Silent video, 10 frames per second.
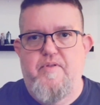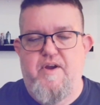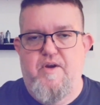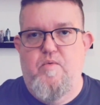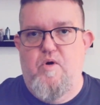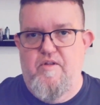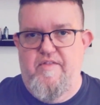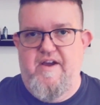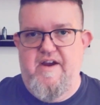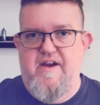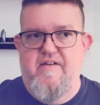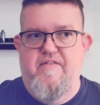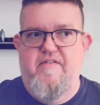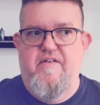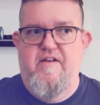play a role in
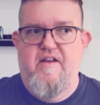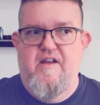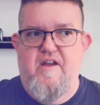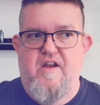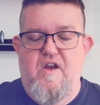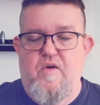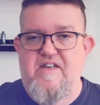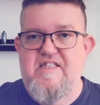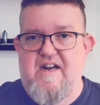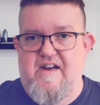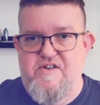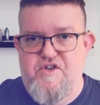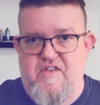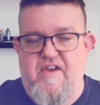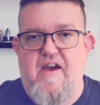life who isn't
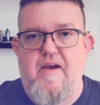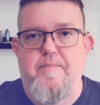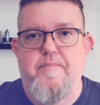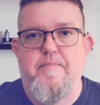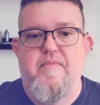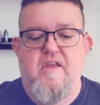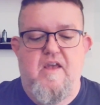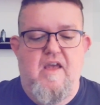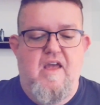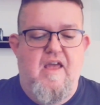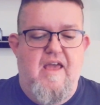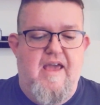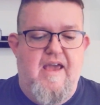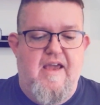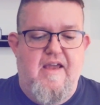actually them.
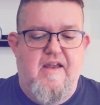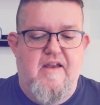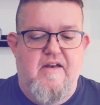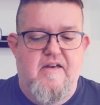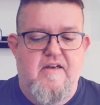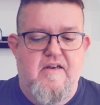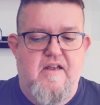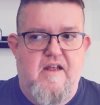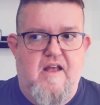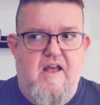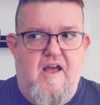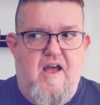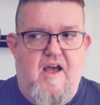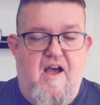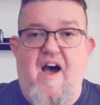And
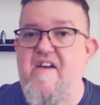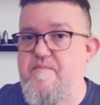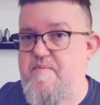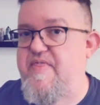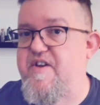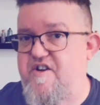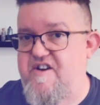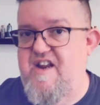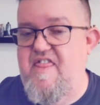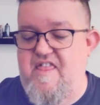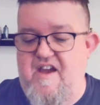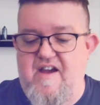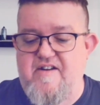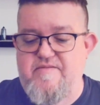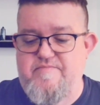I've been there and done
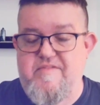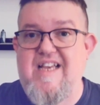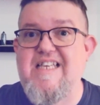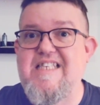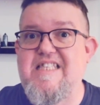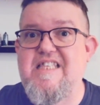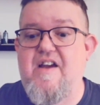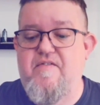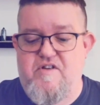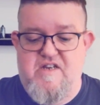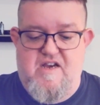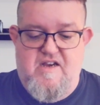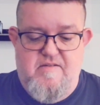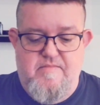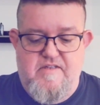that several
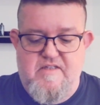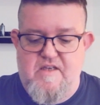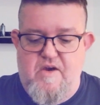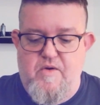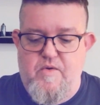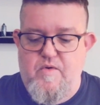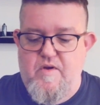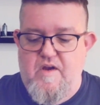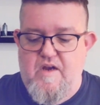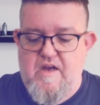times, so